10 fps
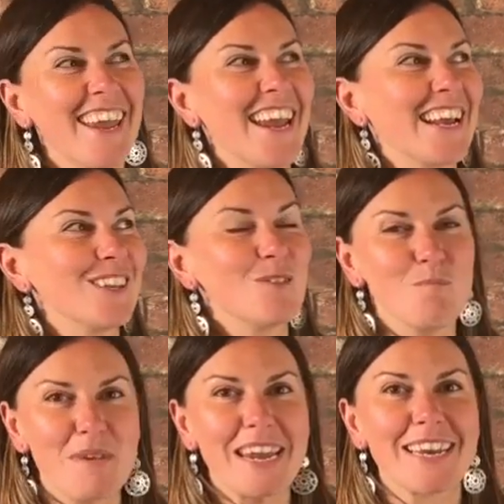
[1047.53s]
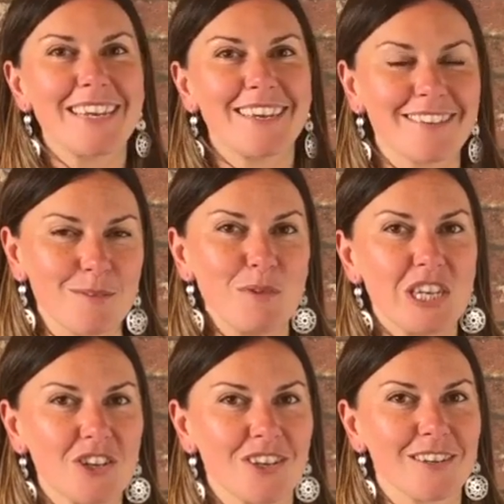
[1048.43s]
and made some
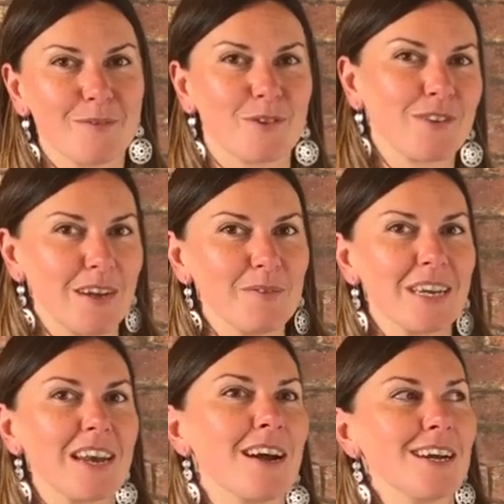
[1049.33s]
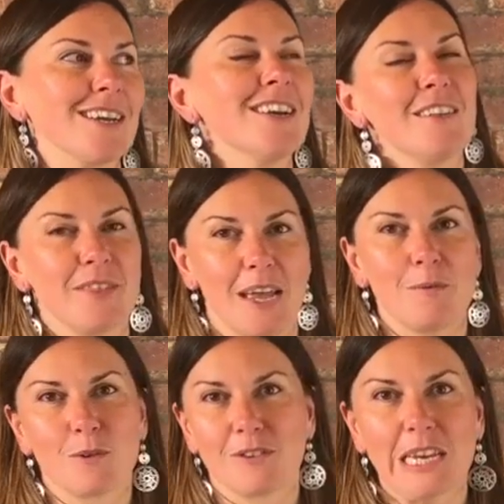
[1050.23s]
dishes for Stefan and I
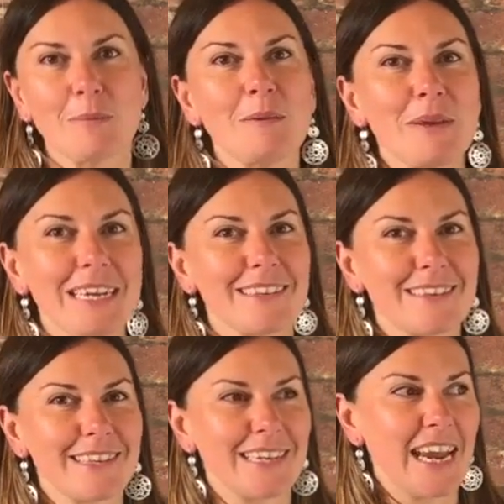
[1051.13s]
that were salmon based.